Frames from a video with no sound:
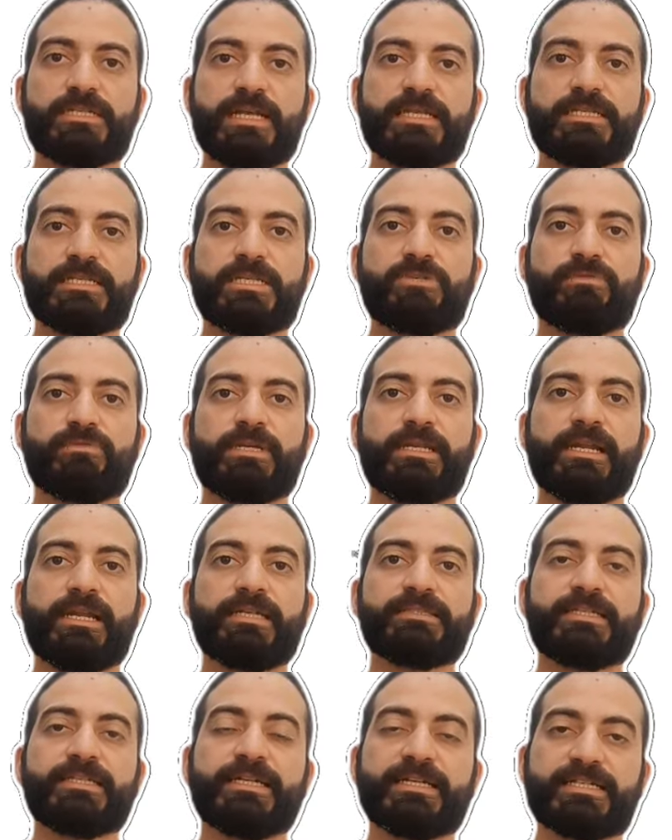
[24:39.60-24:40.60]
IGCSE
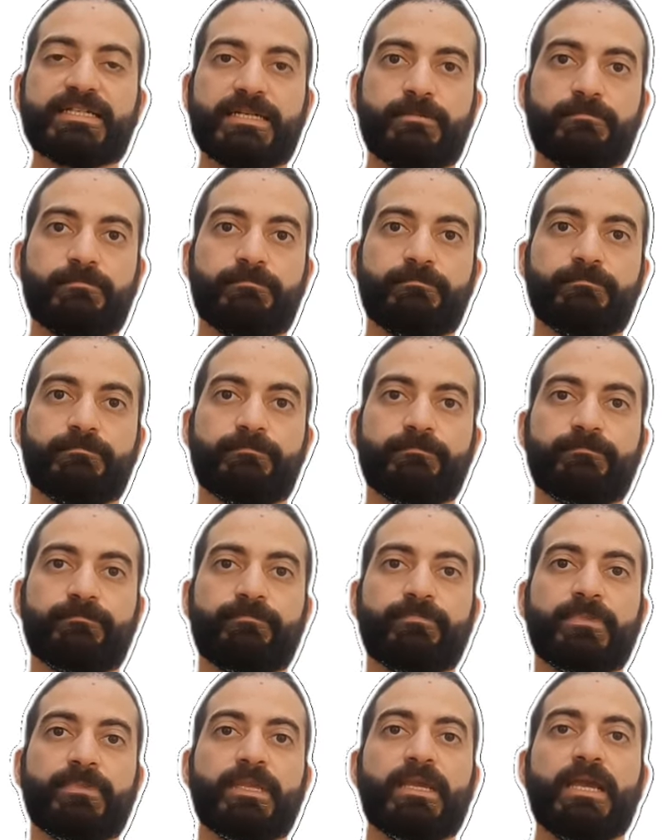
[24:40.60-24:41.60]
2019 exam.
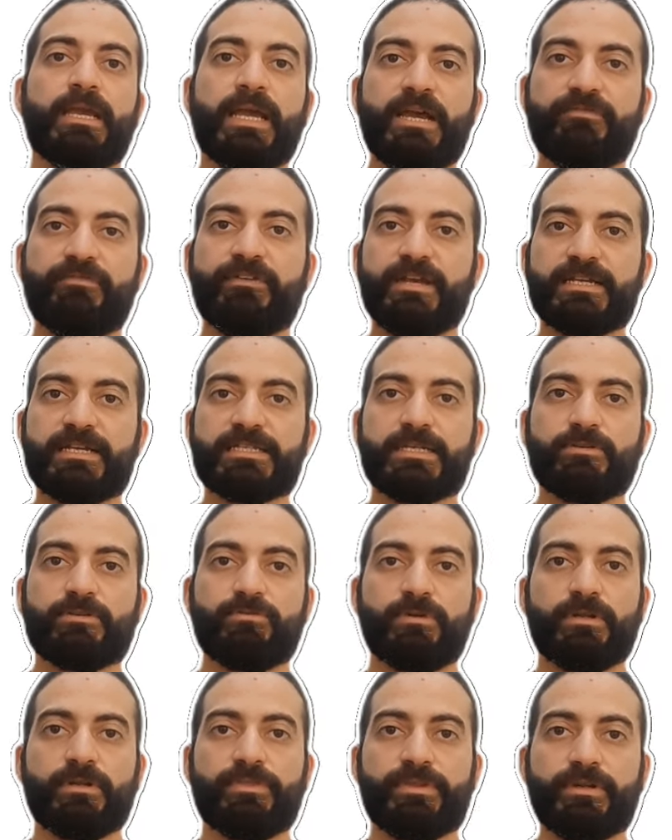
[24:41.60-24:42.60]
Fx
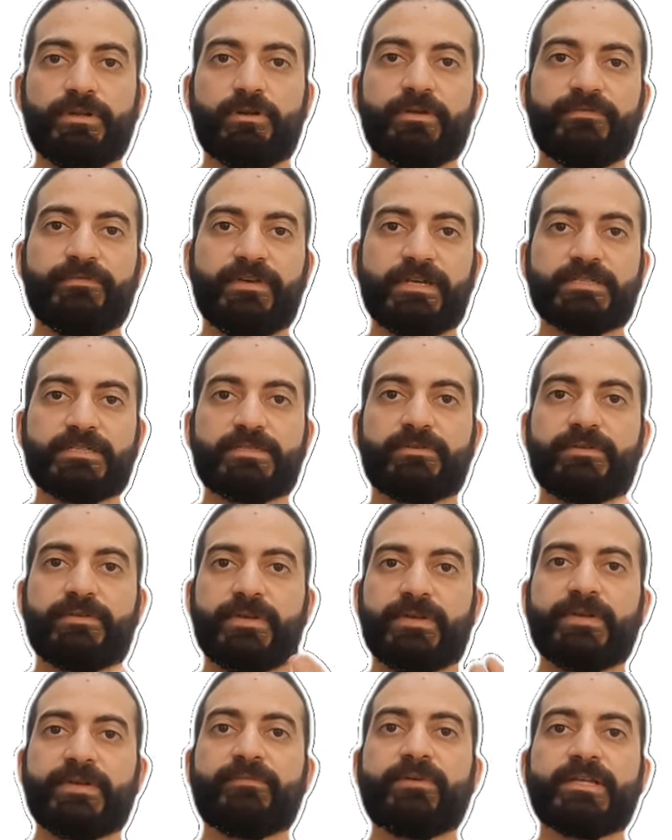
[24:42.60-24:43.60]
equal 3x
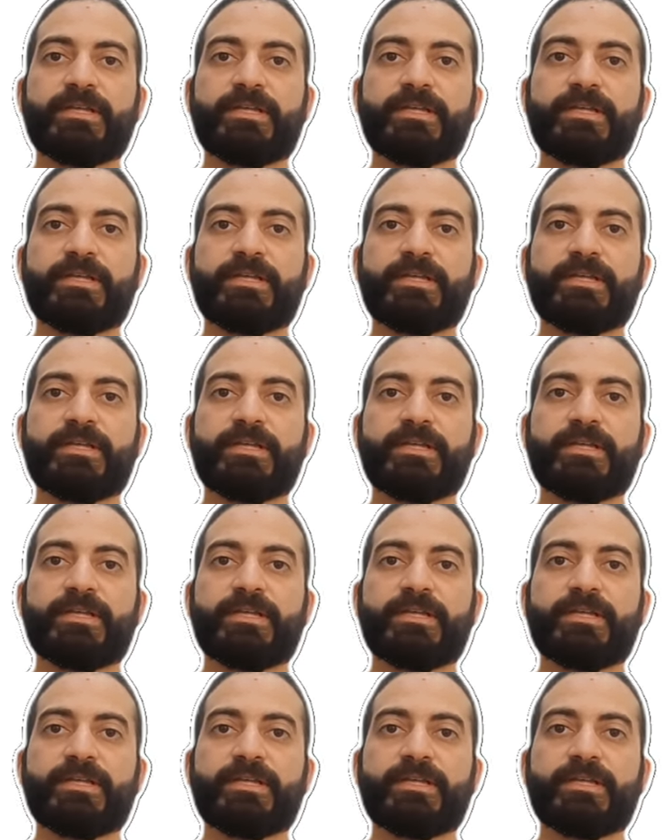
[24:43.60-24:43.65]
minus